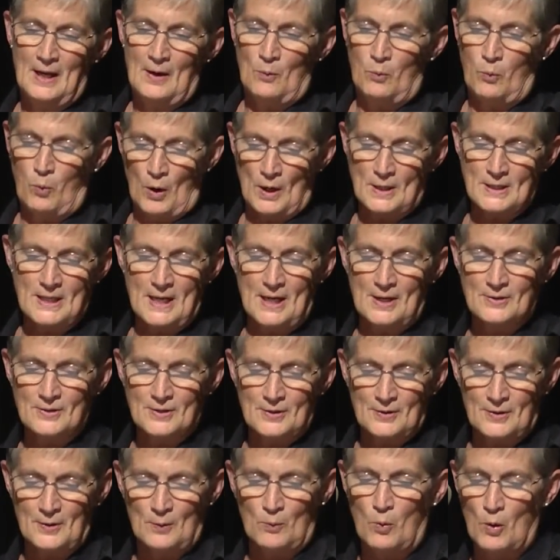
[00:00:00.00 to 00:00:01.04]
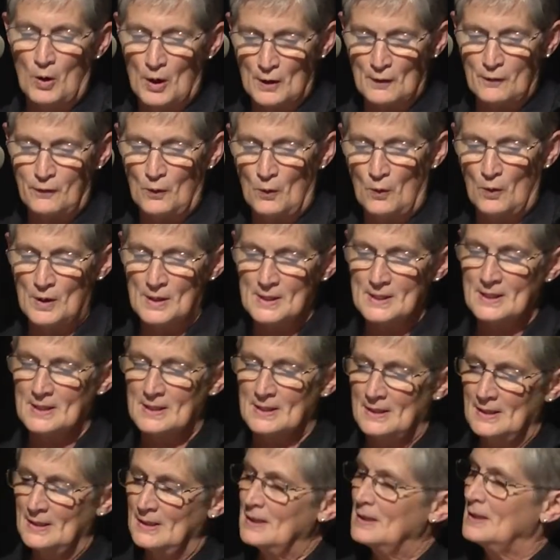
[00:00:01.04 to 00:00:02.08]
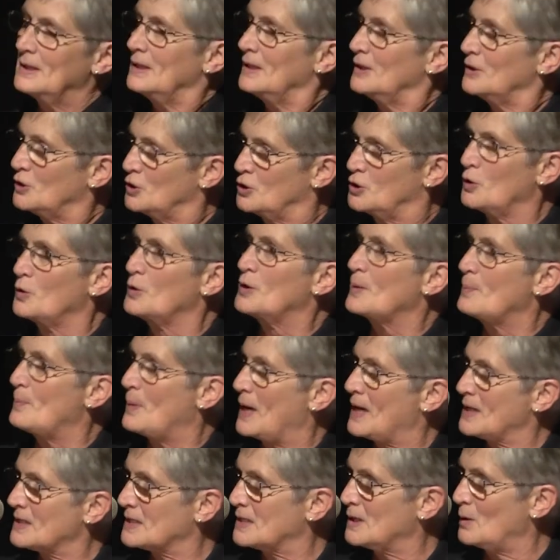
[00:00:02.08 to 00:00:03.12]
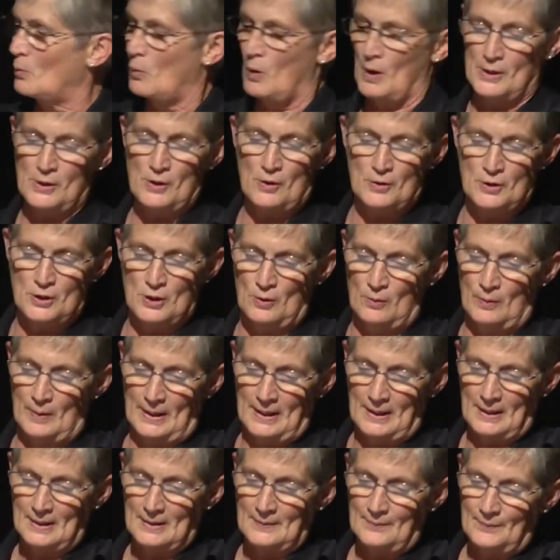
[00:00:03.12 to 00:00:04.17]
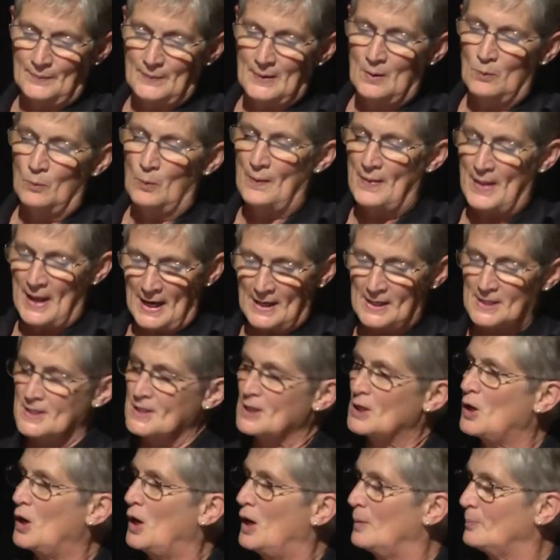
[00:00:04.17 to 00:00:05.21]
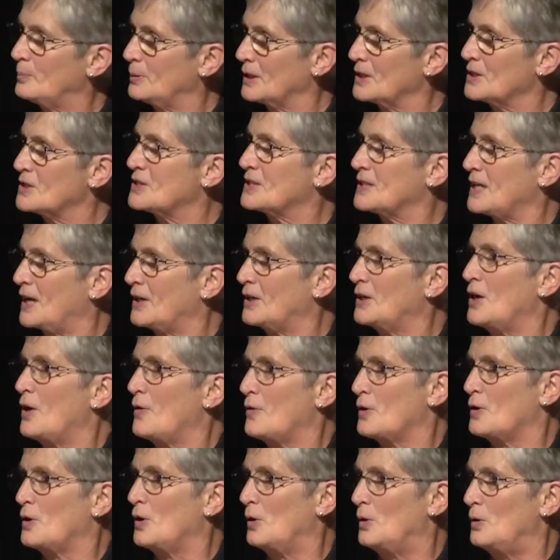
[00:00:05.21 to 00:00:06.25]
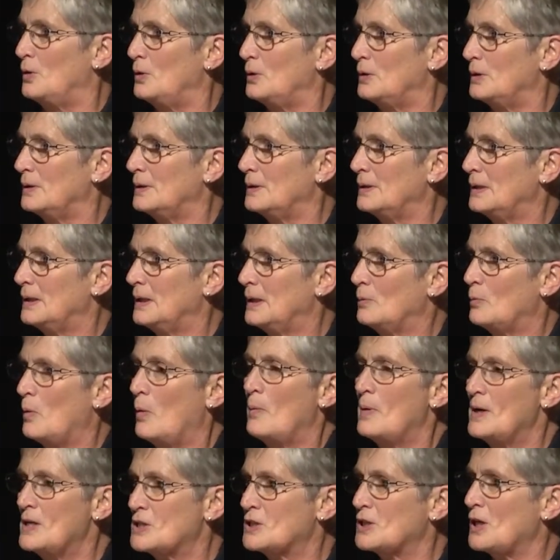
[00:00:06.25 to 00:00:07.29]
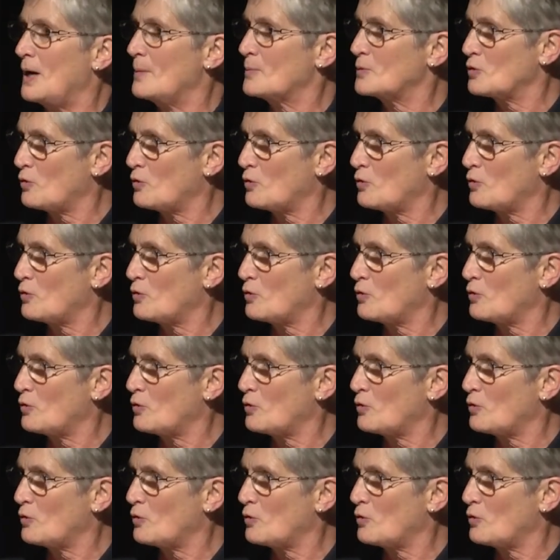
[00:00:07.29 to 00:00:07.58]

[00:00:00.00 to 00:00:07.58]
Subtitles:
Work to enter the workforce, do the best at what you're doing. When that is accomplished, set another goal. When we stop